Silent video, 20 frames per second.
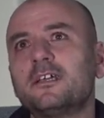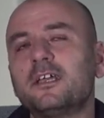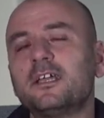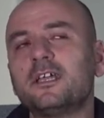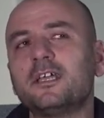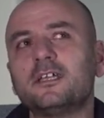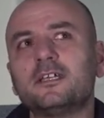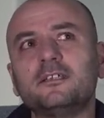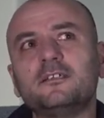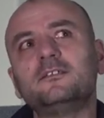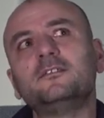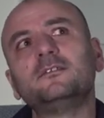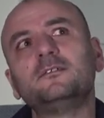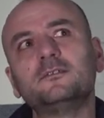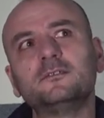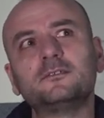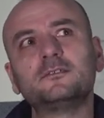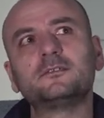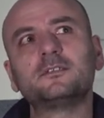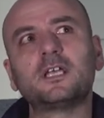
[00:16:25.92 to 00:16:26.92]
and
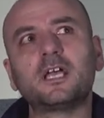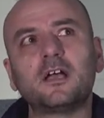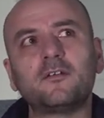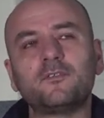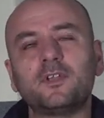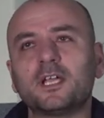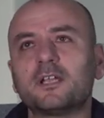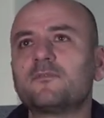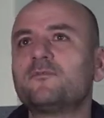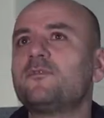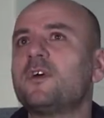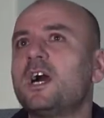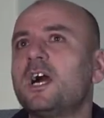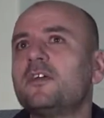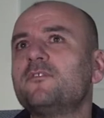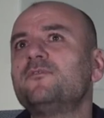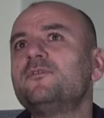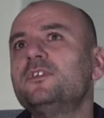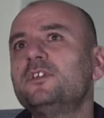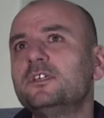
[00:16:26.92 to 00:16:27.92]
have like
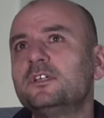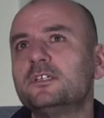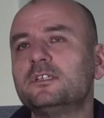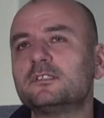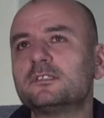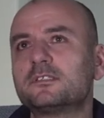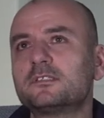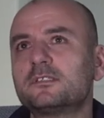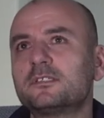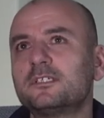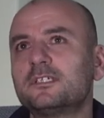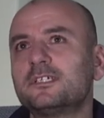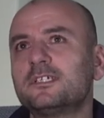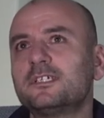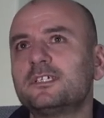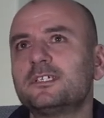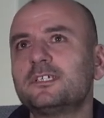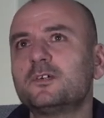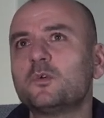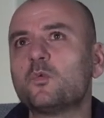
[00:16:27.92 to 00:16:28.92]
five years,
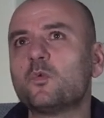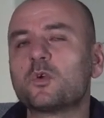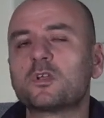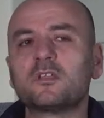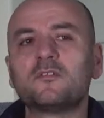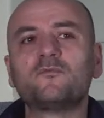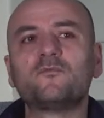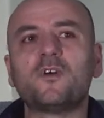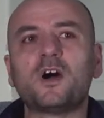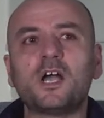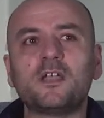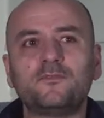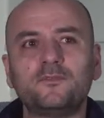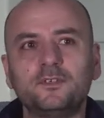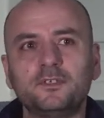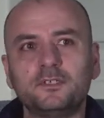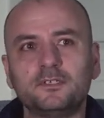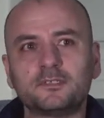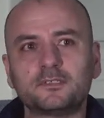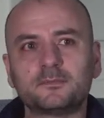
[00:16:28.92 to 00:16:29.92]
work in five
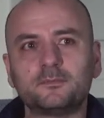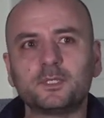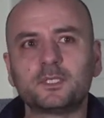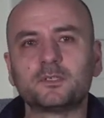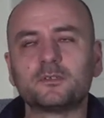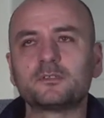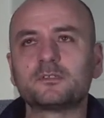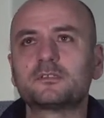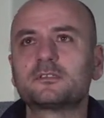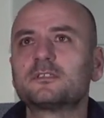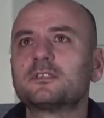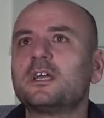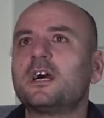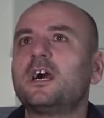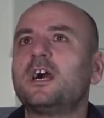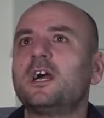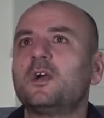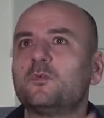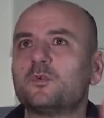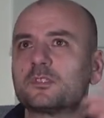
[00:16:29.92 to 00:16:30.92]
years because
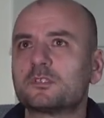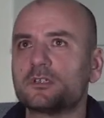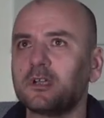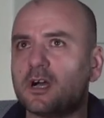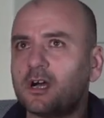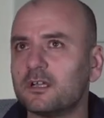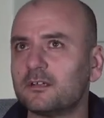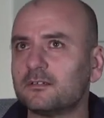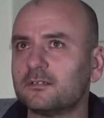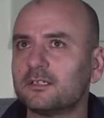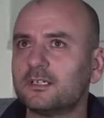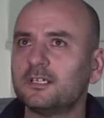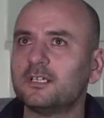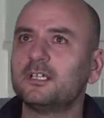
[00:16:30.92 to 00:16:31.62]
I was gone.